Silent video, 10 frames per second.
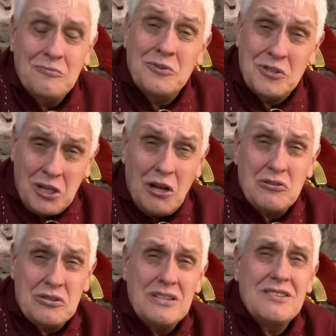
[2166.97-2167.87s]
was
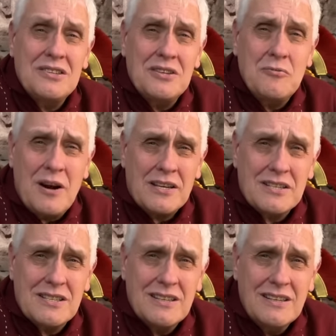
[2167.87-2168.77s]
lost to the
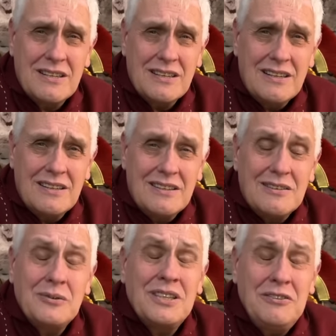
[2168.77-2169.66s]
West.
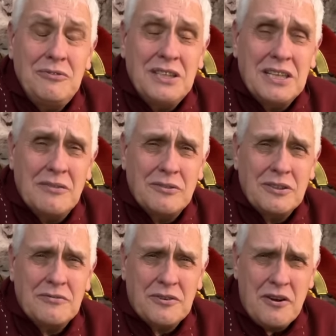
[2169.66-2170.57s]
We didn't recover
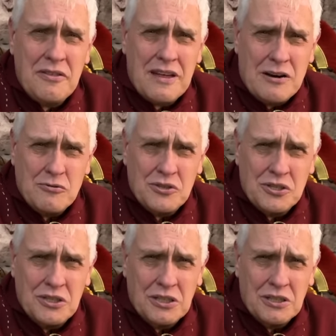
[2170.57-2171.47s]
it for
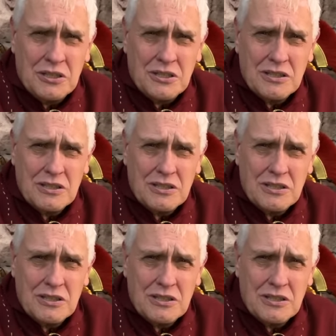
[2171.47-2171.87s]
1,000 years.